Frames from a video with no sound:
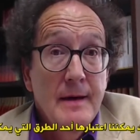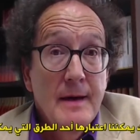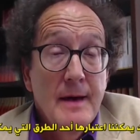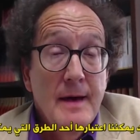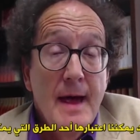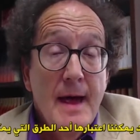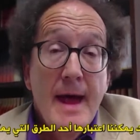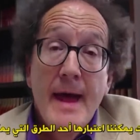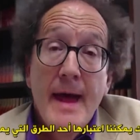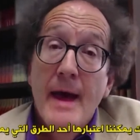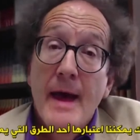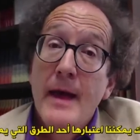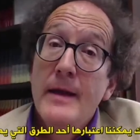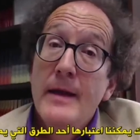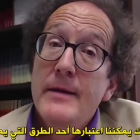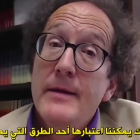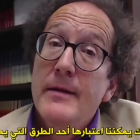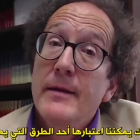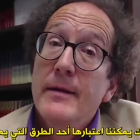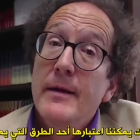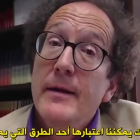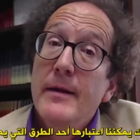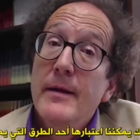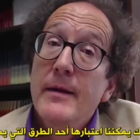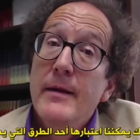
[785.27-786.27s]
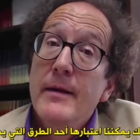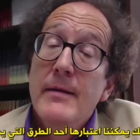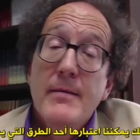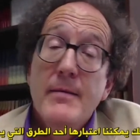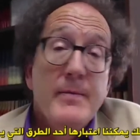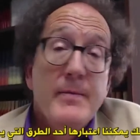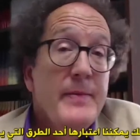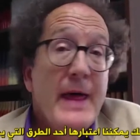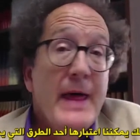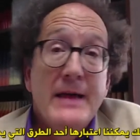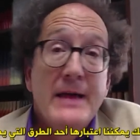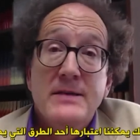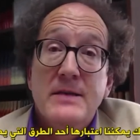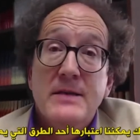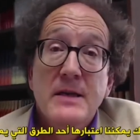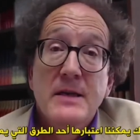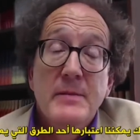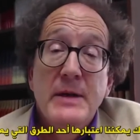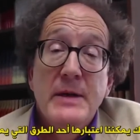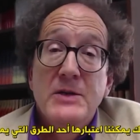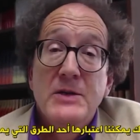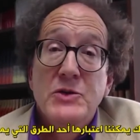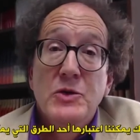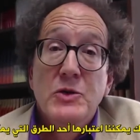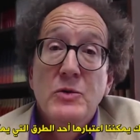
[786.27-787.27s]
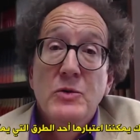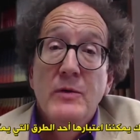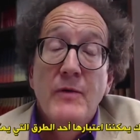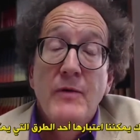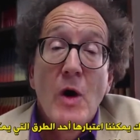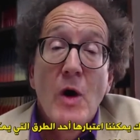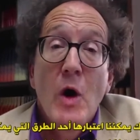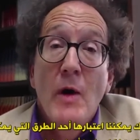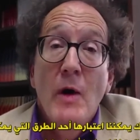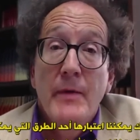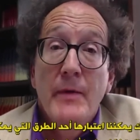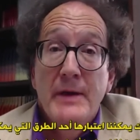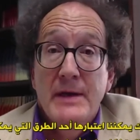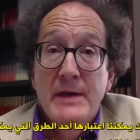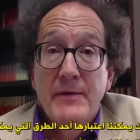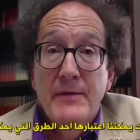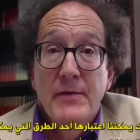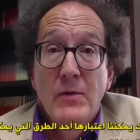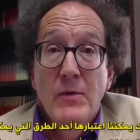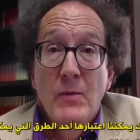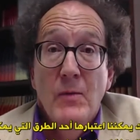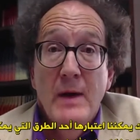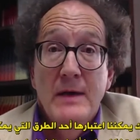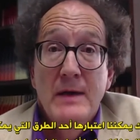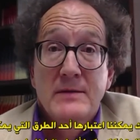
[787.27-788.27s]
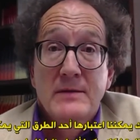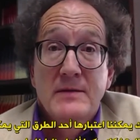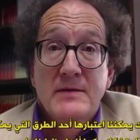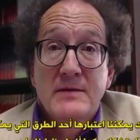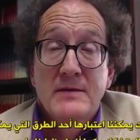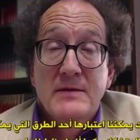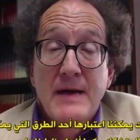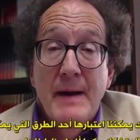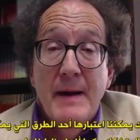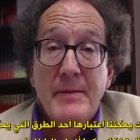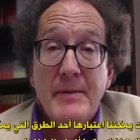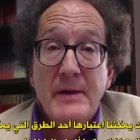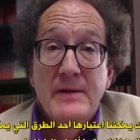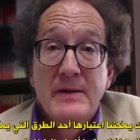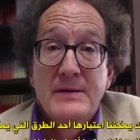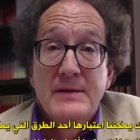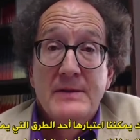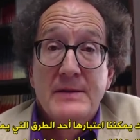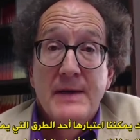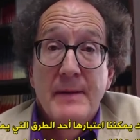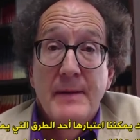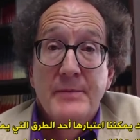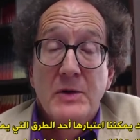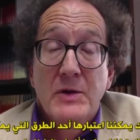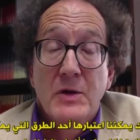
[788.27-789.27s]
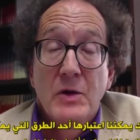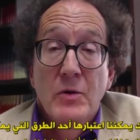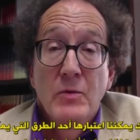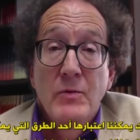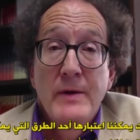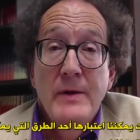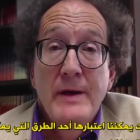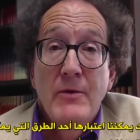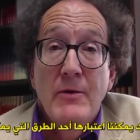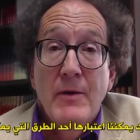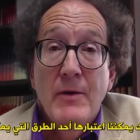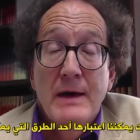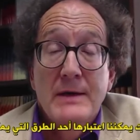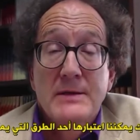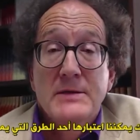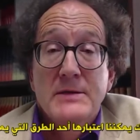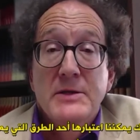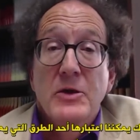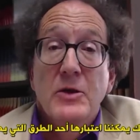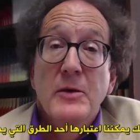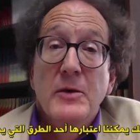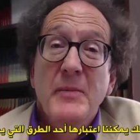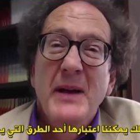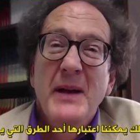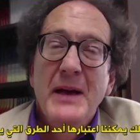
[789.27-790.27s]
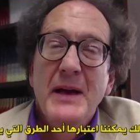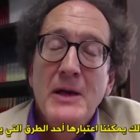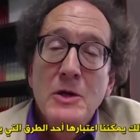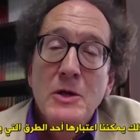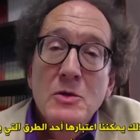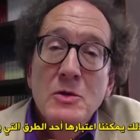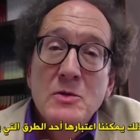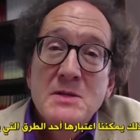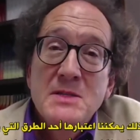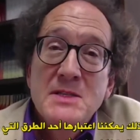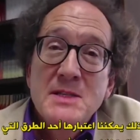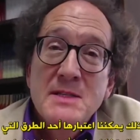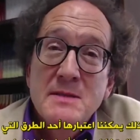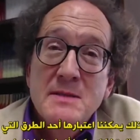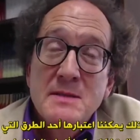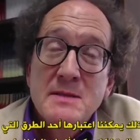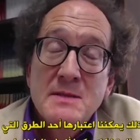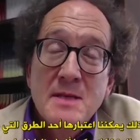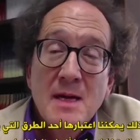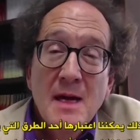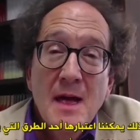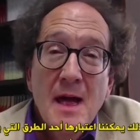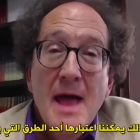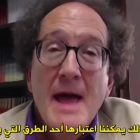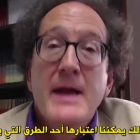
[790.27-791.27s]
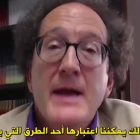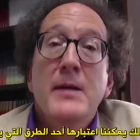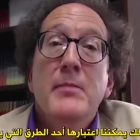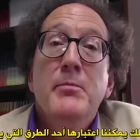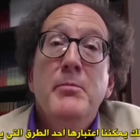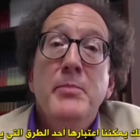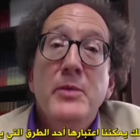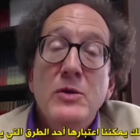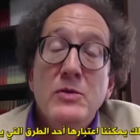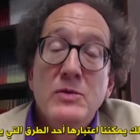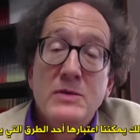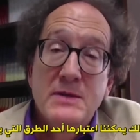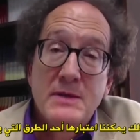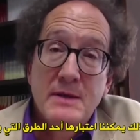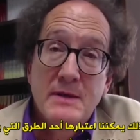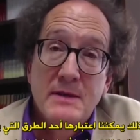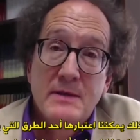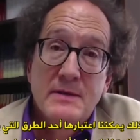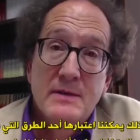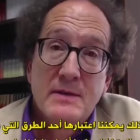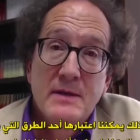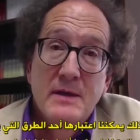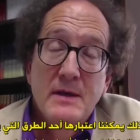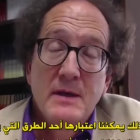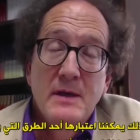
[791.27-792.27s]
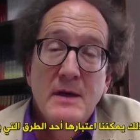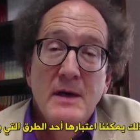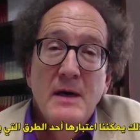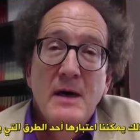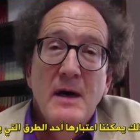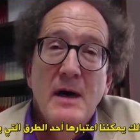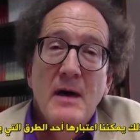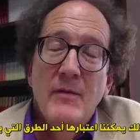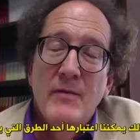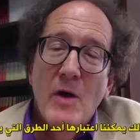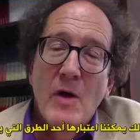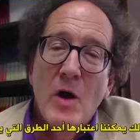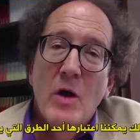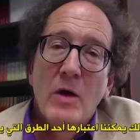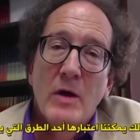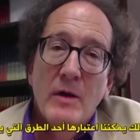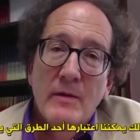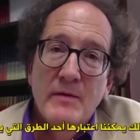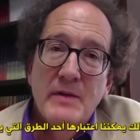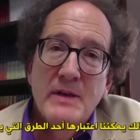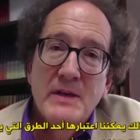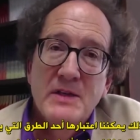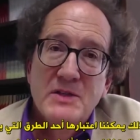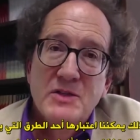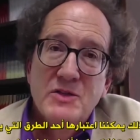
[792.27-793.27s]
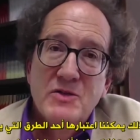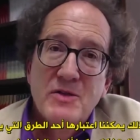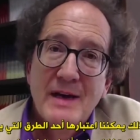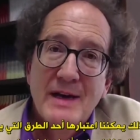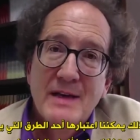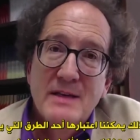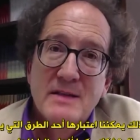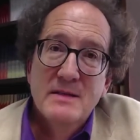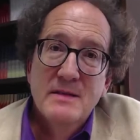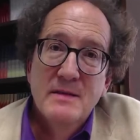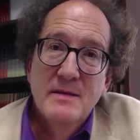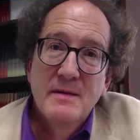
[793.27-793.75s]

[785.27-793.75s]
And that's going to be true of all the different ways of stopping the skeptical regress. There can be uses and abuses of all of these tricks.